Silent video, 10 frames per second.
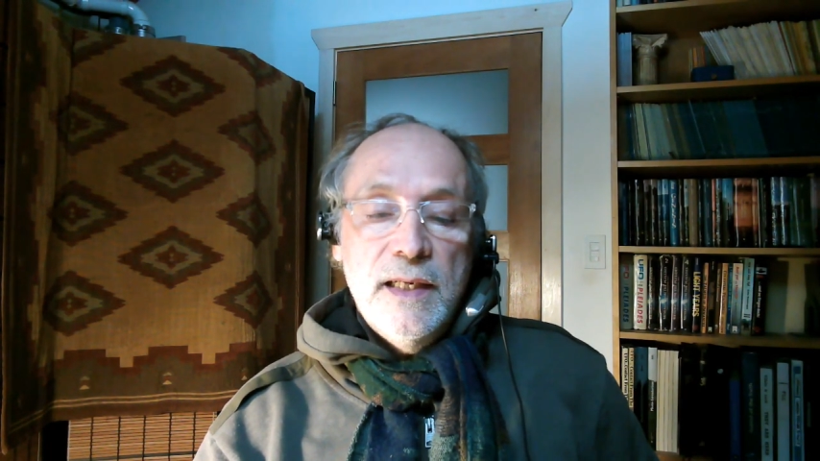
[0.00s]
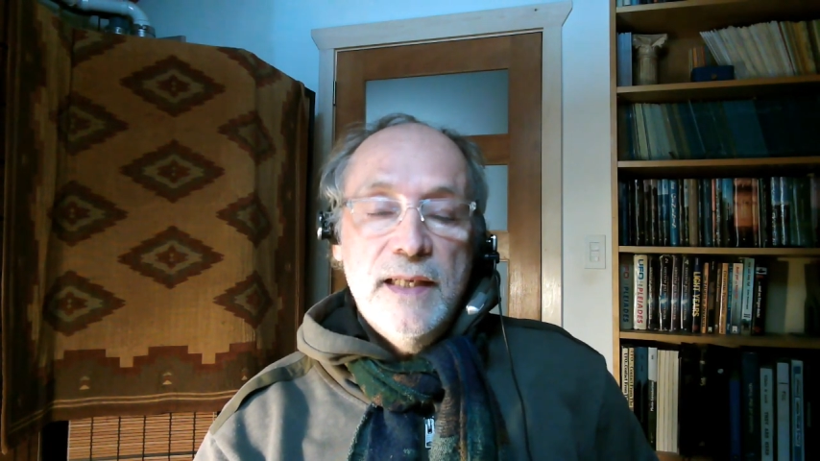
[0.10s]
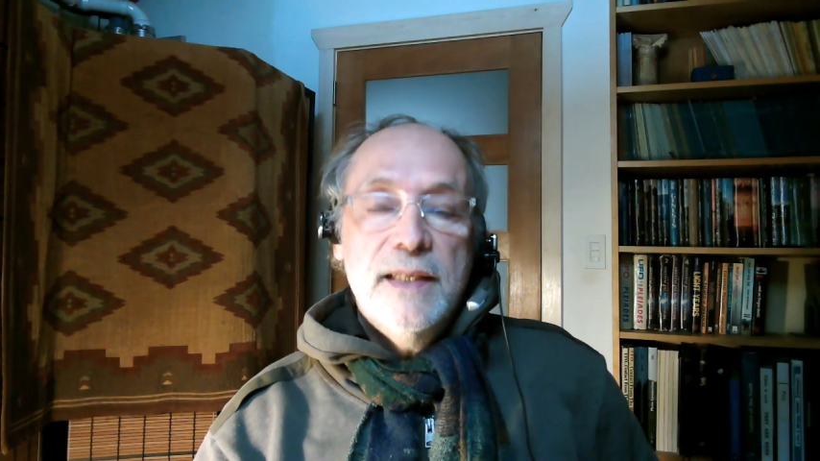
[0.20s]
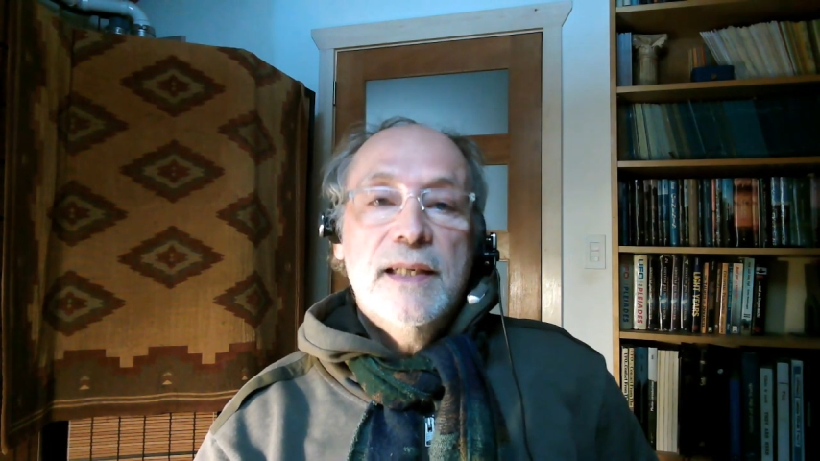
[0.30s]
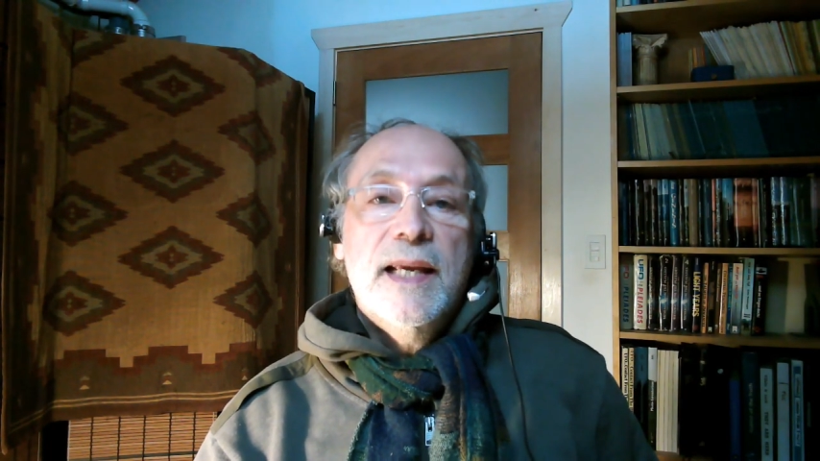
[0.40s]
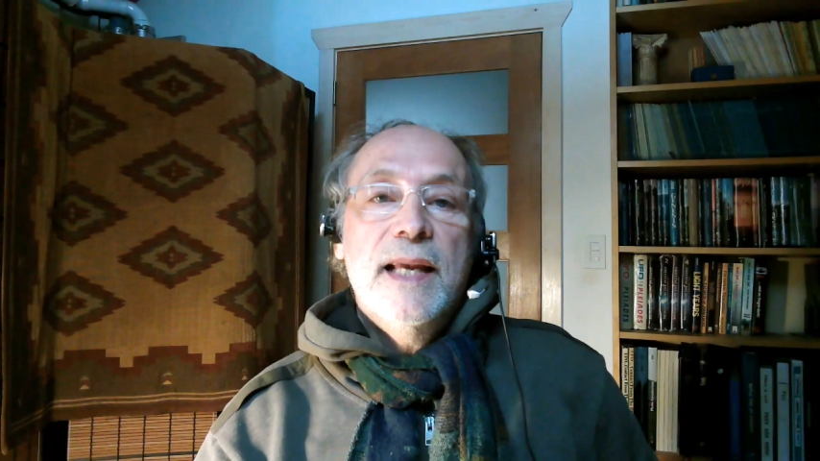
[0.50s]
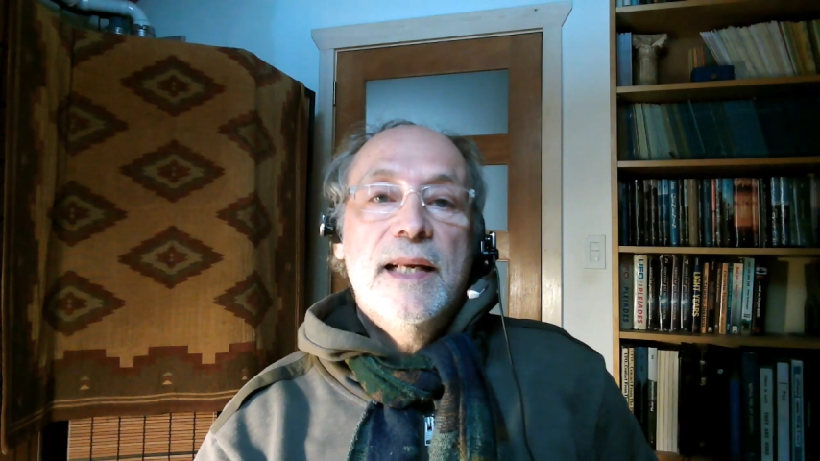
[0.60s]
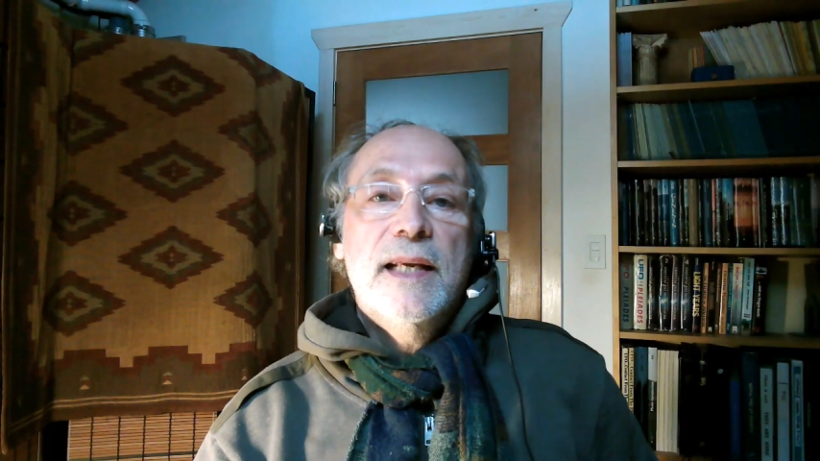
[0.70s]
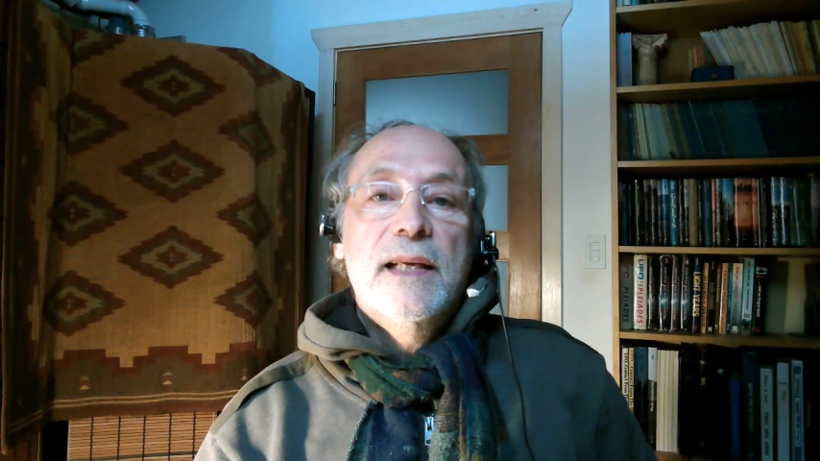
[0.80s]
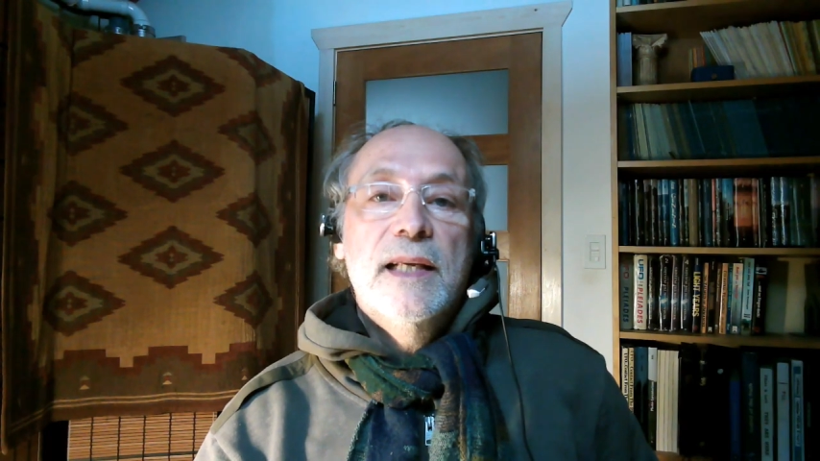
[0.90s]

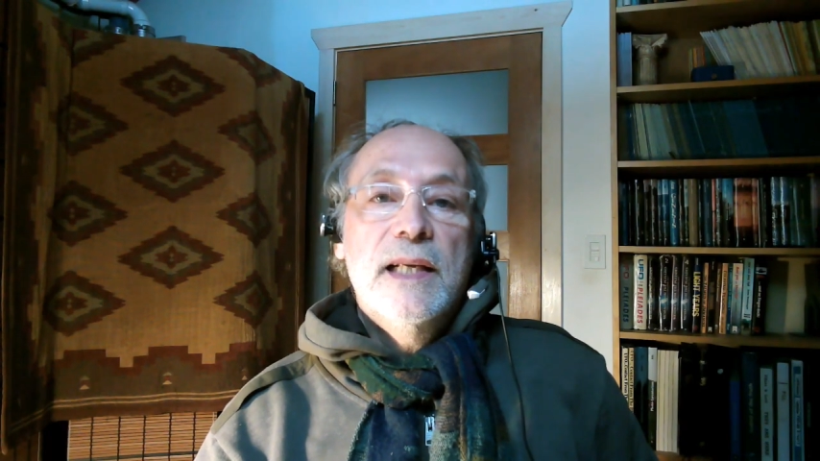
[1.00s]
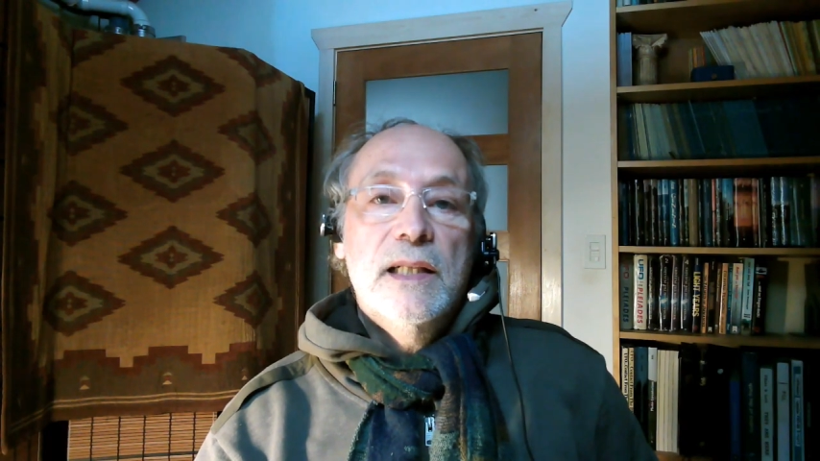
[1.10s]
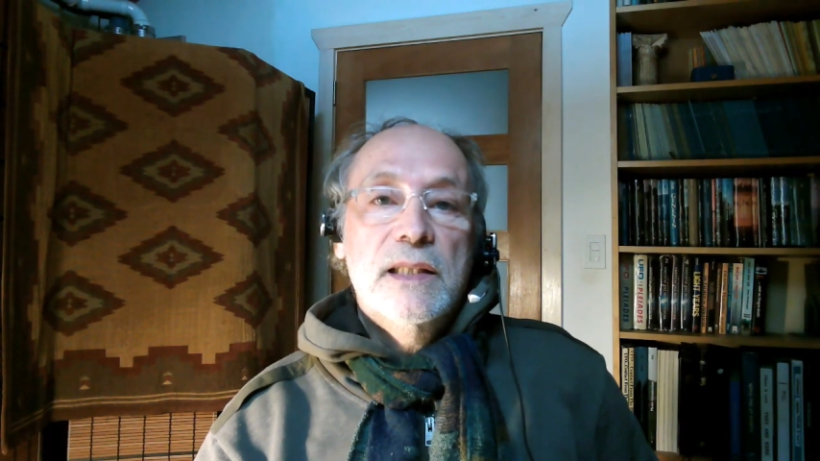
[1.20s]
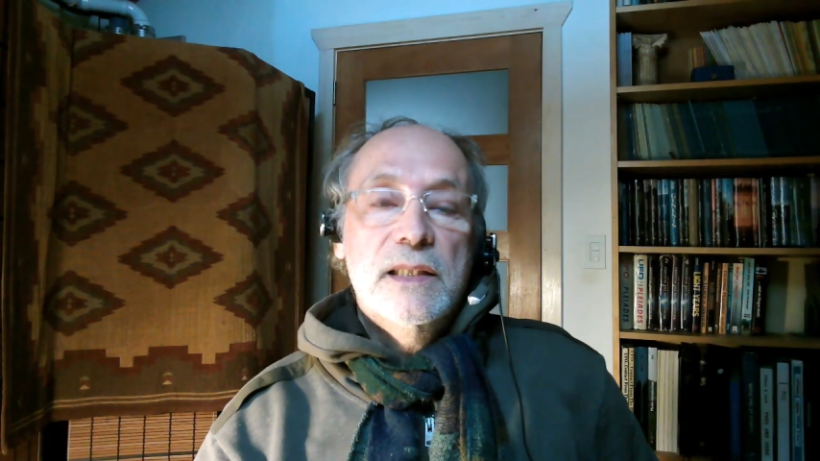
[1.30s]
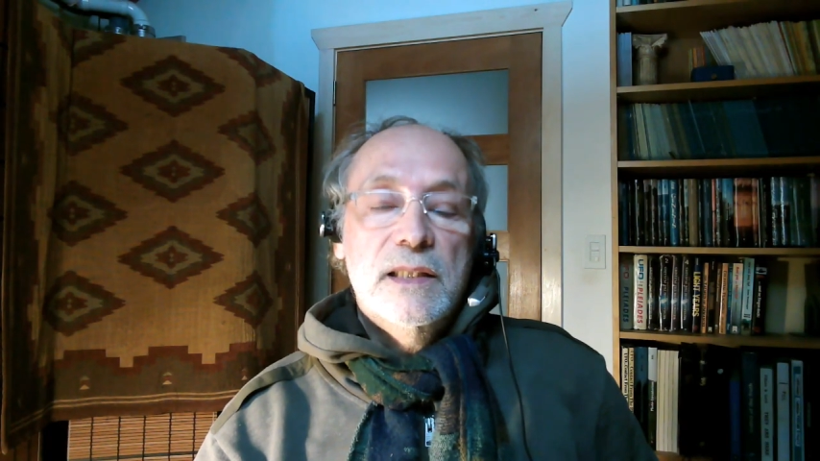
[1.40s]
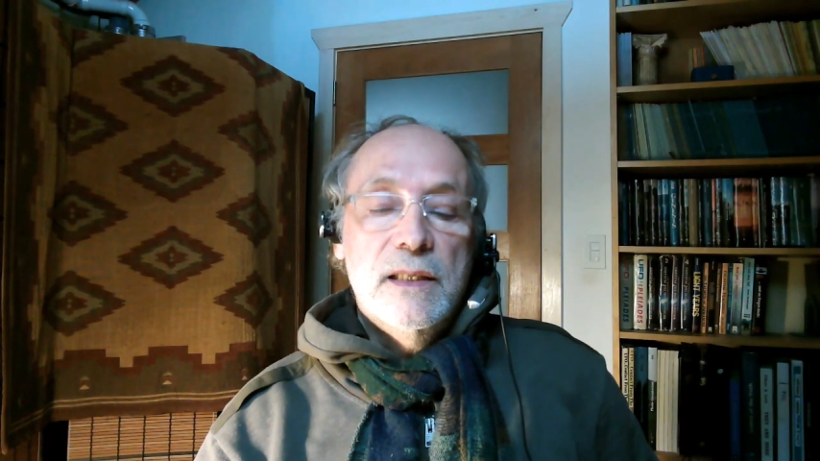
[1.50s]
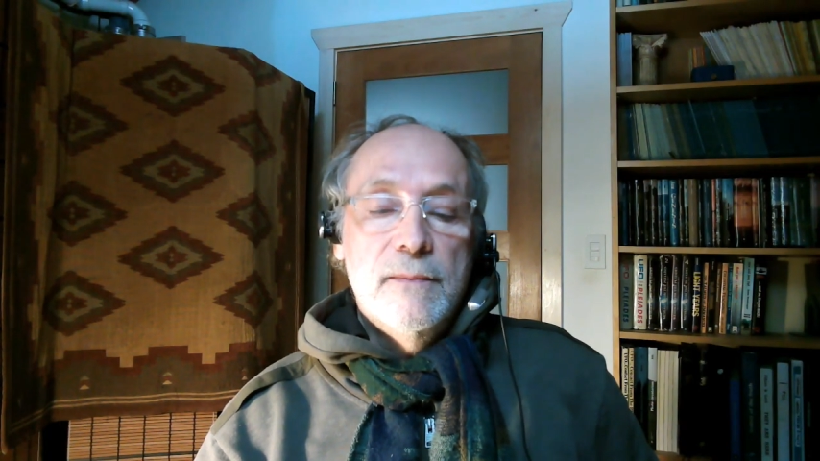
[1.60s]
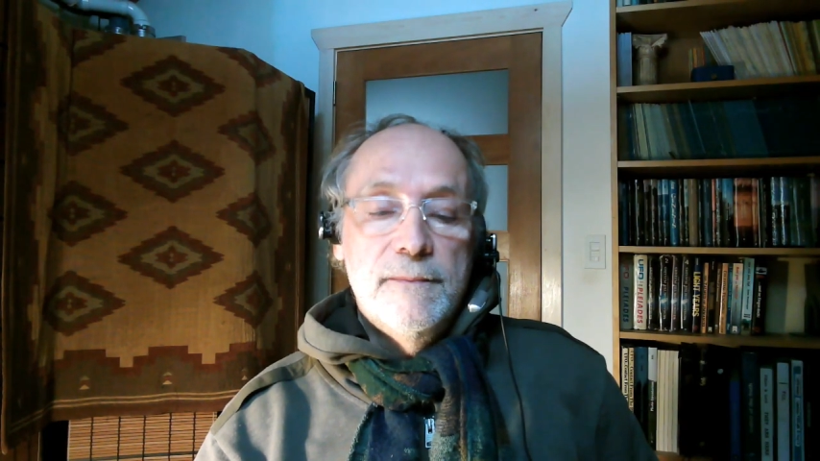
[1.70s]
indicating illness.